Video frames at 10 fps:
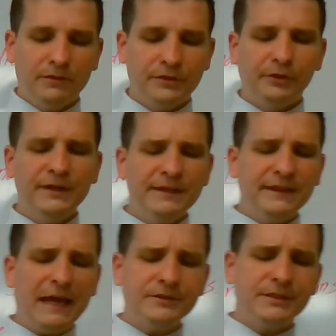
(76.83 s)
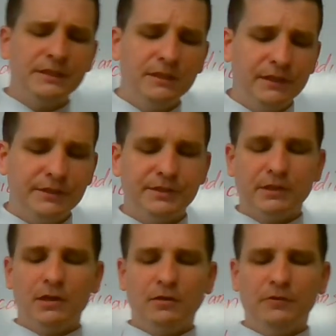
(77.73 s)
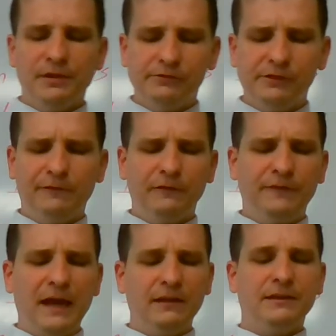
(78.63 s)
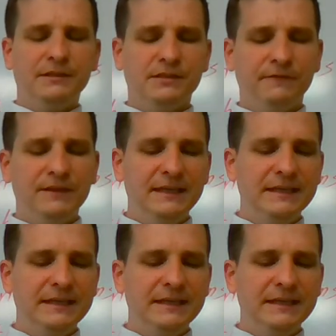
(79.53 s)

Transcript: 3,000 years ago, in the river valleys of the